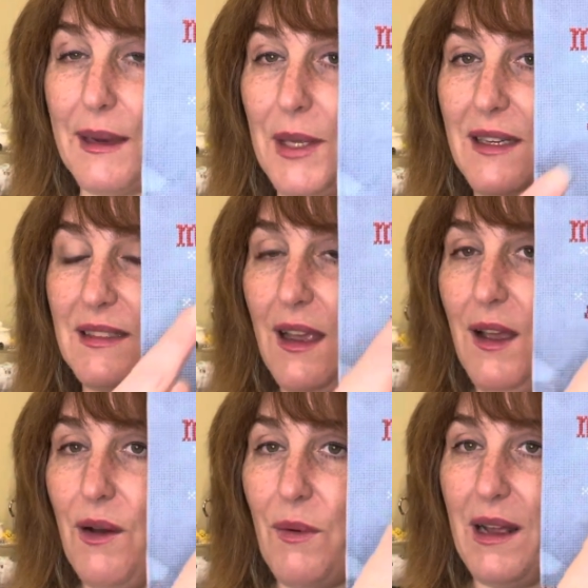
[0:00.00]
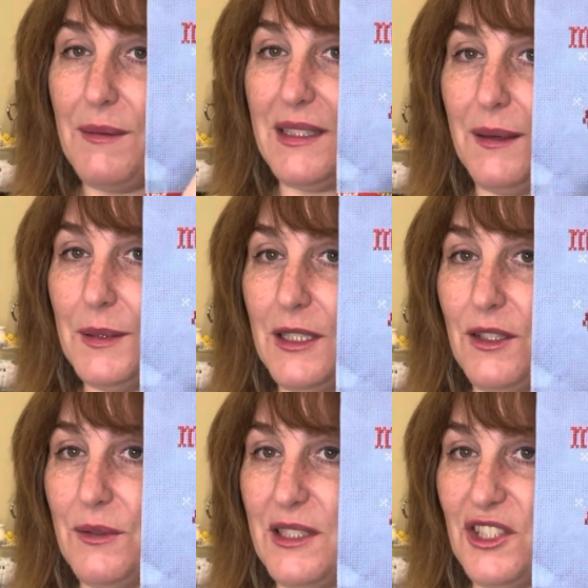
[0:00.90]
because what I was able to
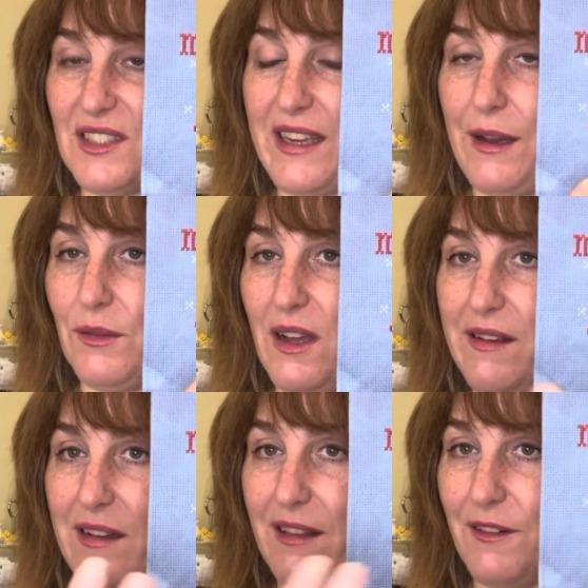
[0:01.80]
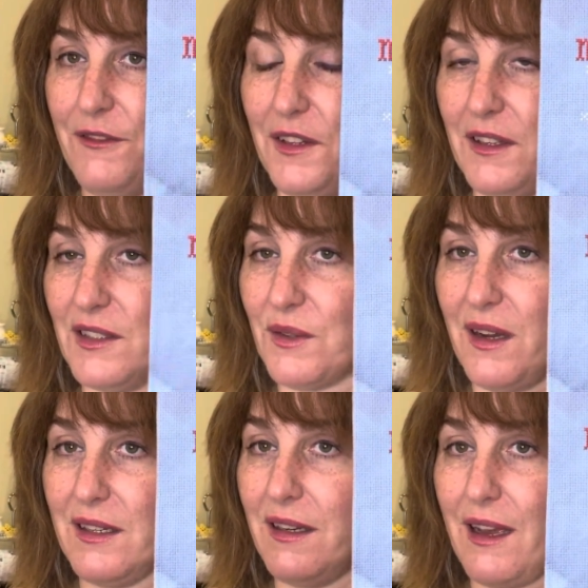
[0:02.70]
do is just outline and then fill in. So I
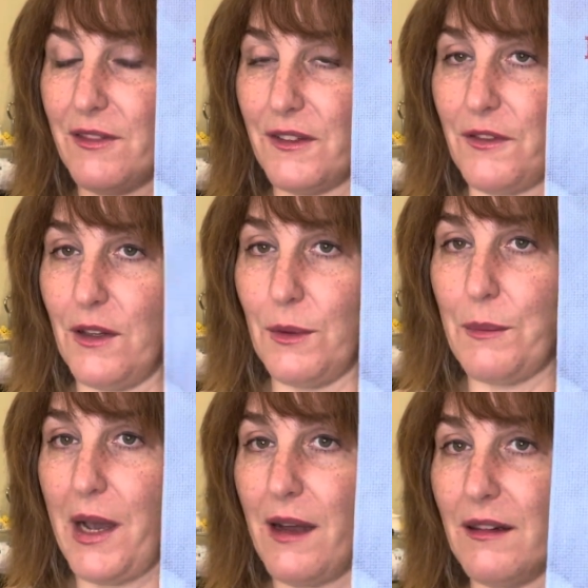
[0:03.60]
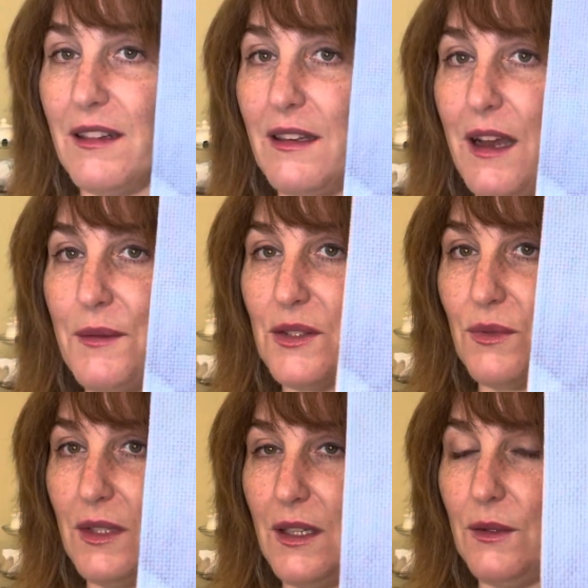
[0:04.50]
didn't have to follow a pattern, and that was
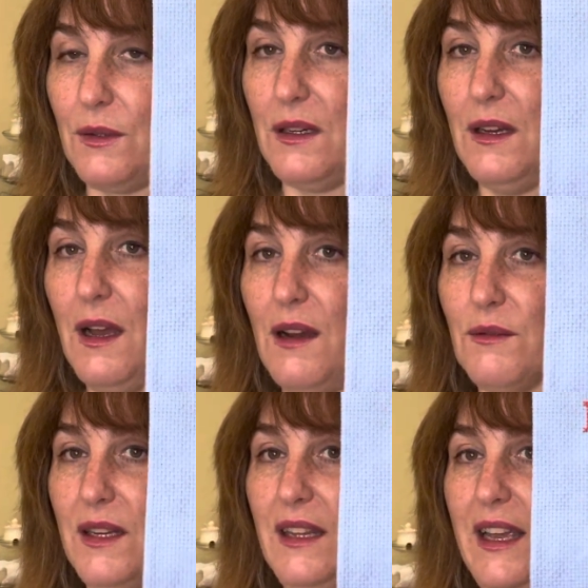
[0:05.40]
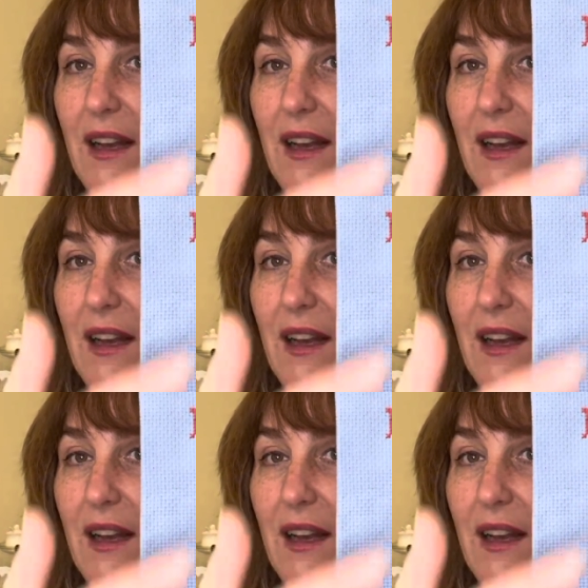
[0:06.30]
really cool. Really had